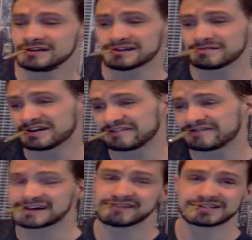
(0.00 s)
at my
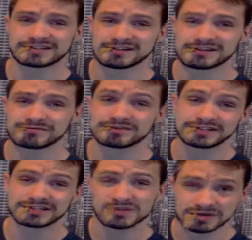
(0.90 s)
5-star
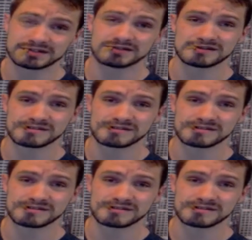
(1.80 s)
resort.